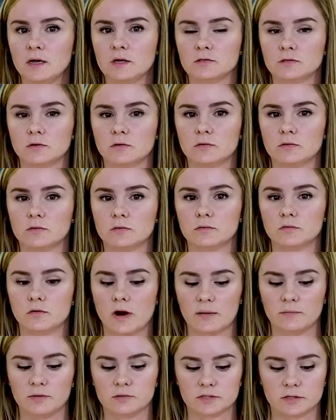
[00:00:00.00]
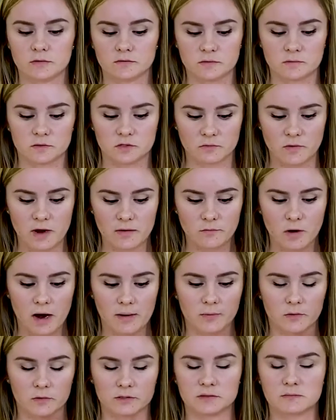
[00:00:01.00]
So grab yourself some saran
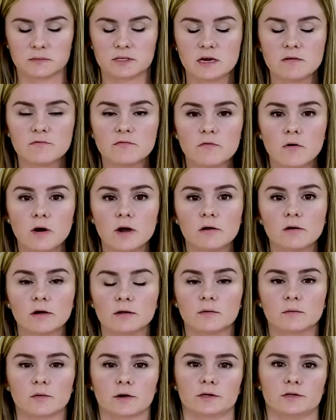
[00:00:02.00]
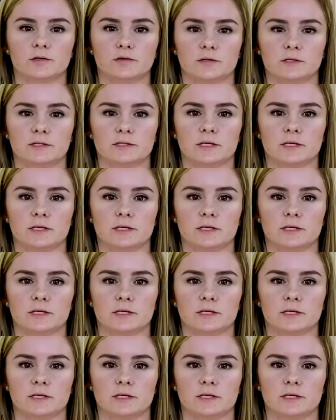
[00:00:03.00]
wrap or some tin foil, and then we're gonna do this